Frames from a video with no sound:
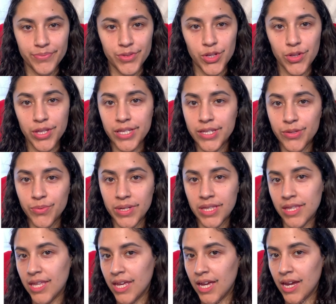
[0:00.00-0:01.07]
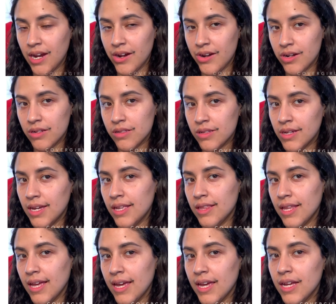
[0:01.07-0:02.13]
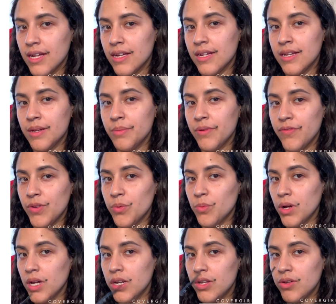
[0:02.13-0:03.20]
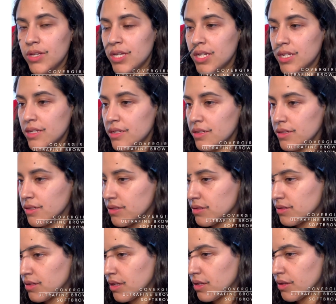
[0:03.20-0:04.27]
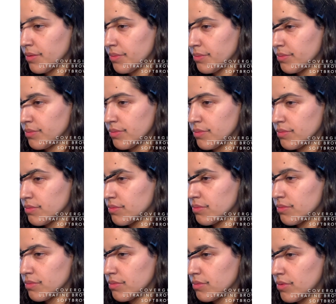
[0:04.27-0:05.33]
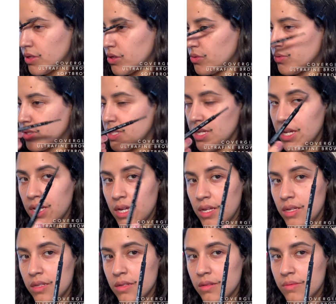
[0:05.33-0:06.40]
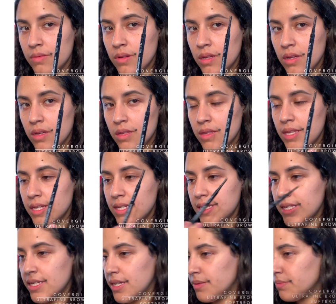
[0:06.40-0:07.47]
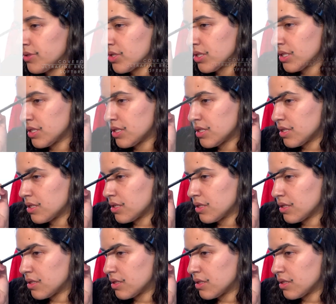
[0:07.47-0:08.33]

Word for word: So this is what they're looking like. Um, if you want, you can um, use the this tip just to